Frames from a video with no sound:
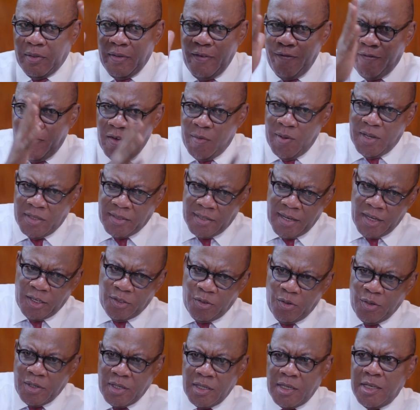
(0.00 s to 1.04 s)
the informal
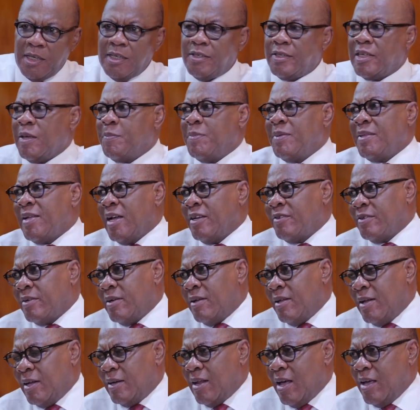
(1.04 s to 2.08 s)
sector is keeping
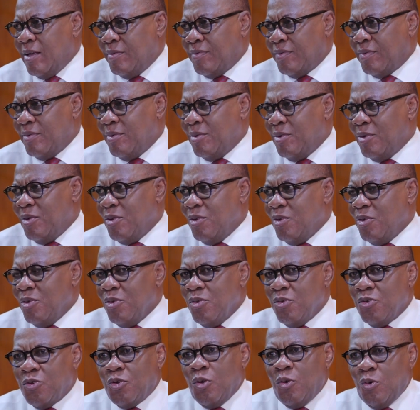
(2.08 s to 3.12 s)
Nigeria alive. Precisely.
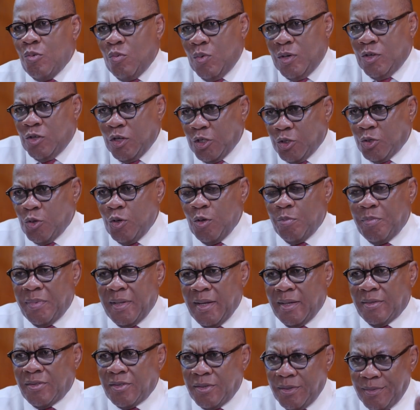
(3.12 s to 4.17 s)
So we just hope
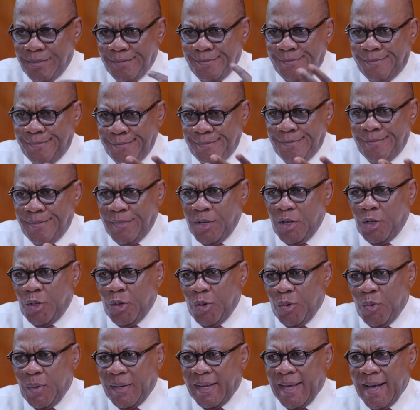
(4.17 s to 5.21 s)
that, you
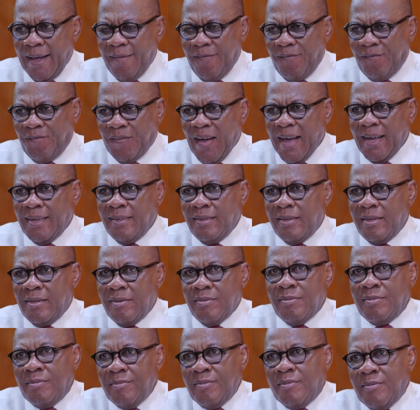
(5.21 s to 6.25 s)
know, we can find
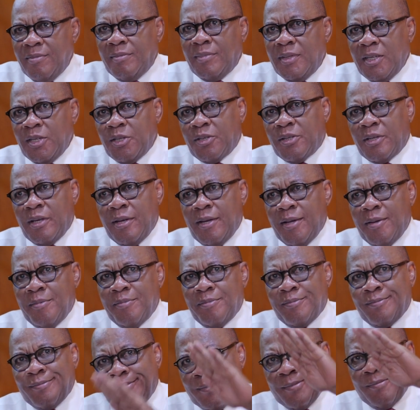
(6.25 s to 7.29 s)
this
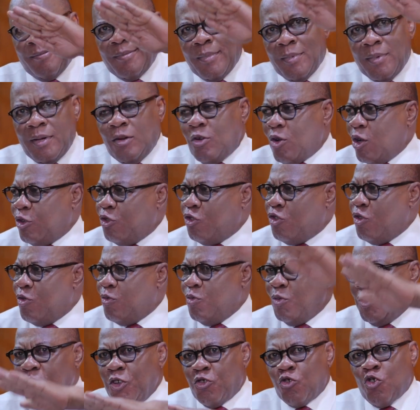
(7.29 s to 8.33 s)
um,
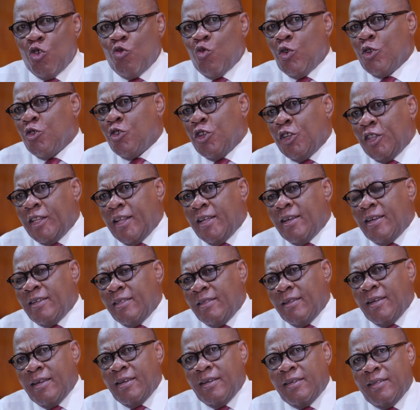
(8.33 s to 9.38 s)
this in,
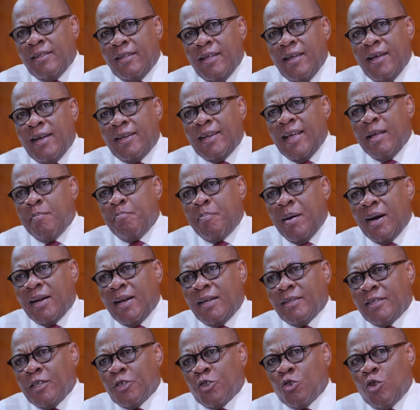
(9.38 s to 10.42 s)
in, in airline
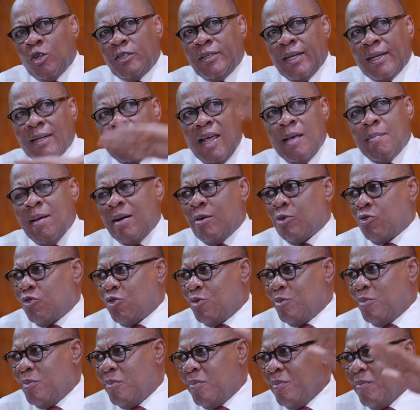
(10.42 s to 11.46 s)
parlance is called the climb
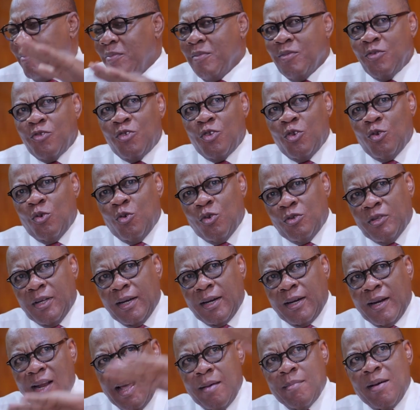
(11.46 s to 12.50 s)
out. Yeah. So the
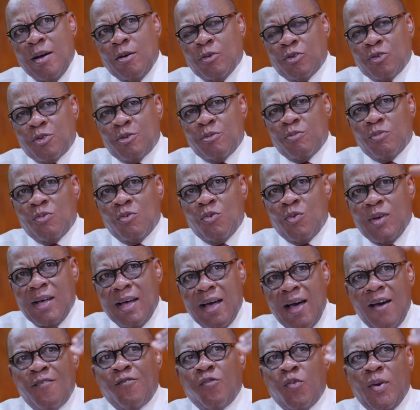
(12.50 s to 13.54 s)
climb out, we're
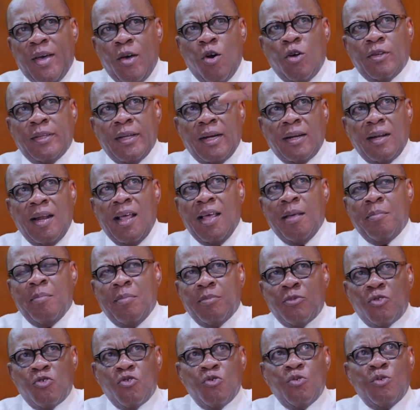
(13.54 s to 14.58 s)
halfway on the climb
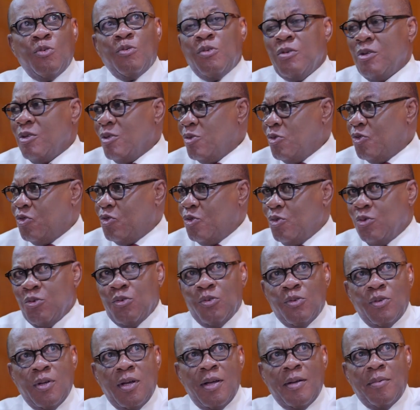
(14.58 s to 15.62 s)
mm. to
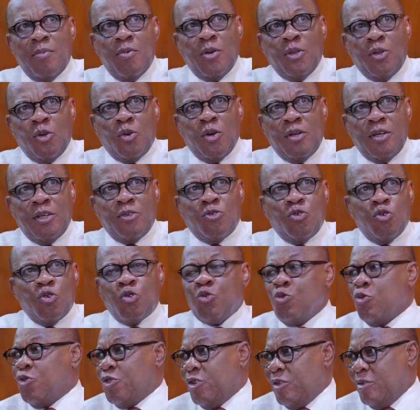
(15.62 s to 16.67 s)
to um, what do you call it to
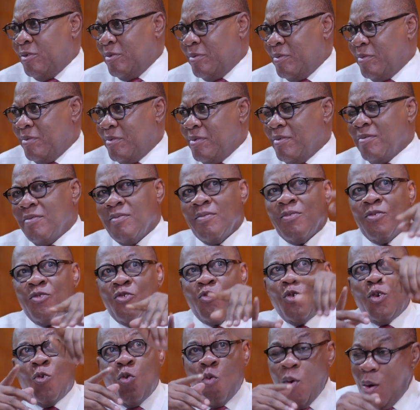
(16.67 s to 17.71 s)
cruising. Mm.
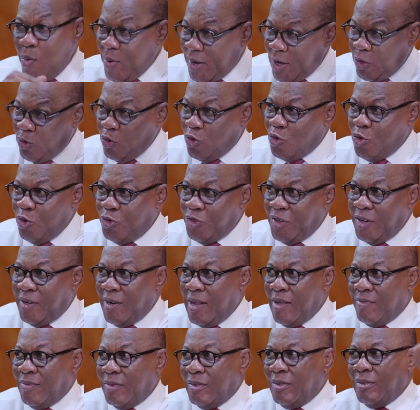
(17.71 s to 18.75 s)
So when we get to cruising
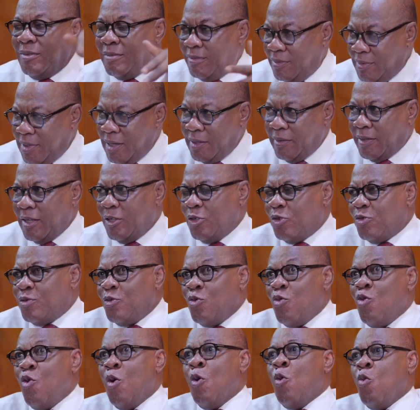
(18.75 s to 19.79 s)
level, mm. then things
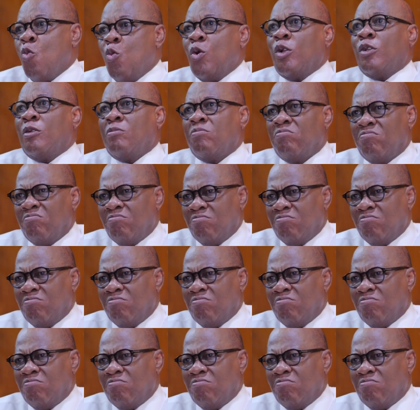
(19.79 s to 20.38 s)
will